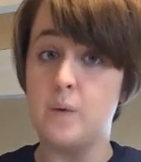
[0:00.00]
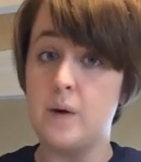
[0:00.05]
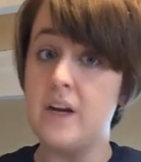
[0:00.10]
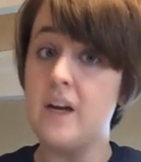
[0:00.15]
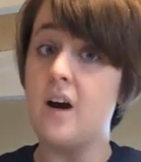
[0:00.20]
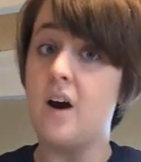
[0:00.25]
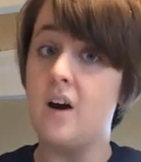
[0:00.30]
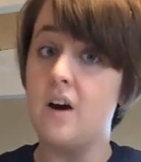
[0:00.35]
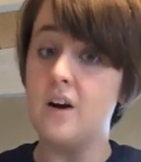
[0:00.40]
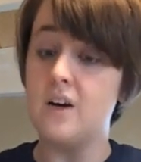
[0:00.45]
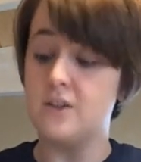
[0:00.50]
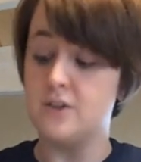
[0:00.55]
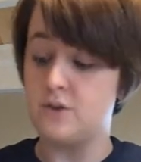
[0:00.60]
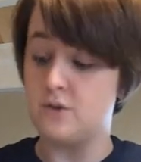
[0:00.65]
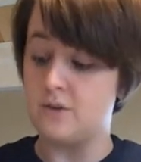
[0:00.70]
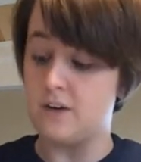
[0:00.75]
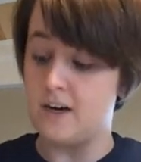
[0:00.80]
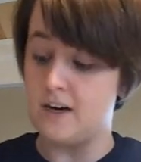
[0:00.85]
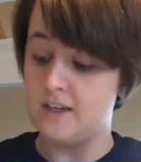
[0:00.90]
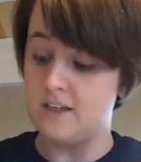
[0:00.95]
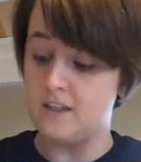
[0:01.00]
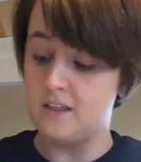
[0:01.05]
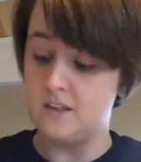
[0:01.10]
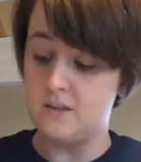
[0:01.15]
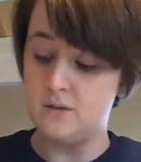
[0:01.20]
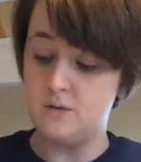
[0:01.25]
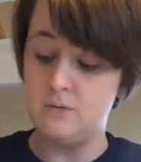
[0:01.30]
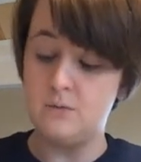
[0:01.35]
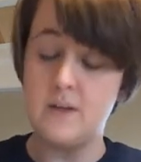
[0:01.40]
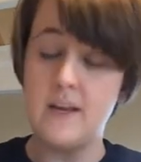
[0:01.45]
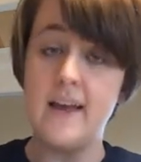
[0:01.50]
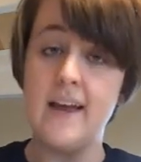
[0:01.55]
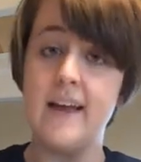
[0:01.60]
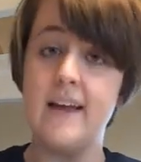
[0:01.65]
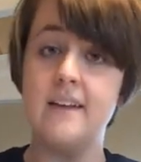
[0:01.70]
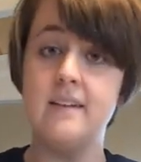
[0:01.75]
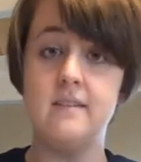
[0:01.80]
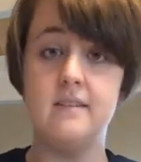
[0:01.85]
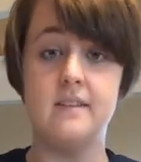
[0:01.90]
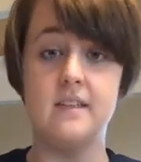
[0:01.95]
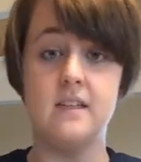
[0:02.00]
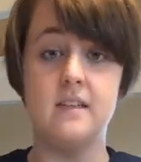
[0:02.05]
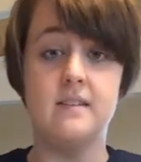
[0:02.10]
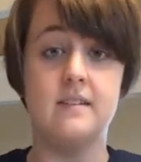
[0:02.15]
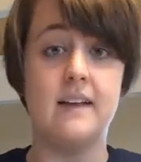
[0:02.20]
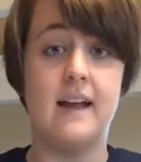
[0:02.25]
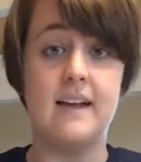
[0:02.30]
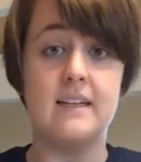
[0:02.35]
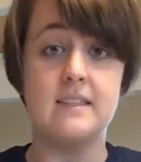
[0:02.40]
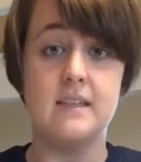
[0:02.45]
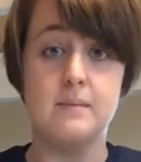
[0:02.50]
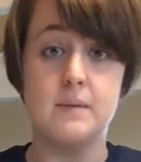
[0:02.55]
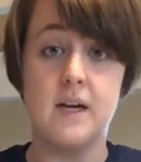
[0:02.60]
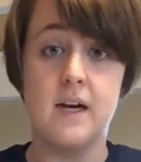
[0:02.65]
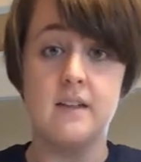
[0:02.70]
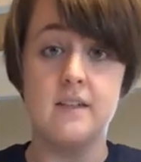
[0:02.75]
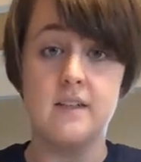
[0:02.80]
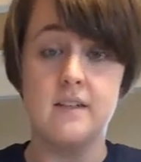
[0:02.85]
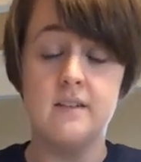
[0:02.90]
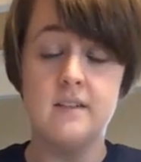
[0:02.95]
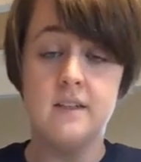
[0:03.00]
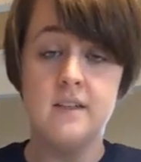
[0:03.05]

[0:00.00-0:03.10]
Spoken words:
we are trying to get the exact same color.